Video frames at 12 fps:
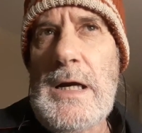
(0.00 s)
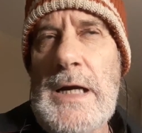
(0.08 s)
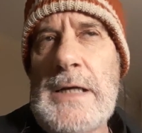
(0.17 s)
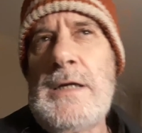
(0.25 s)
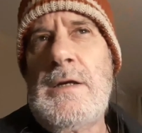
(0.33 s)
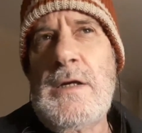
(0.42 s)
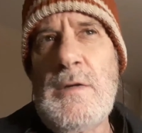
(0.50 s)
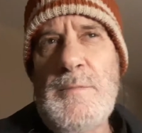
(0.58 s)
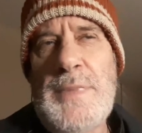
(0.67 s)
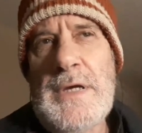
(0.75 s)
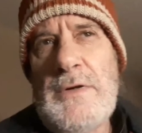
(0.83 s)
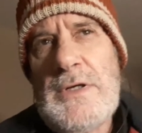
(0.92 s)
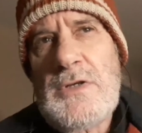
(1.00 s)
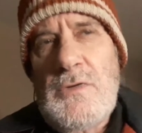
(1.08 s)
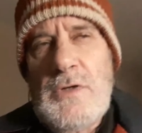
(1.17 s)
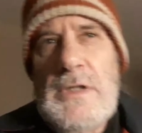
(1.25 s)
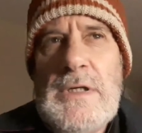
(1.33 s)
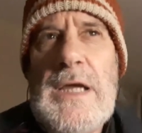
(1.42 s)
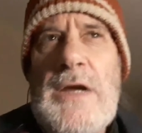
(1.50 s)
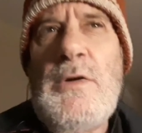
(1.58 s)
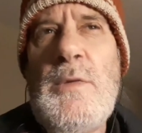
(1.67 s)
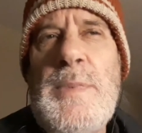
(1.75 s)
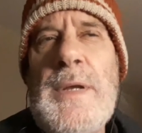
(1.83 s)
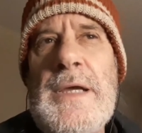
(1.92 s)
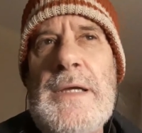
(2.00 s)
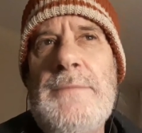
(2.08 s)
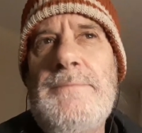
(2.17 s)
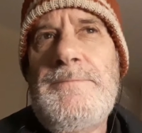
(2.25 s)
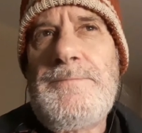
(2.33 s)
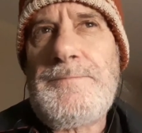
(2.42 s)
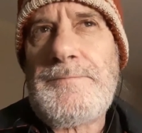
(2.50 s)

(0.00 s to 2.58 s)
I can compare it to an aeroplane.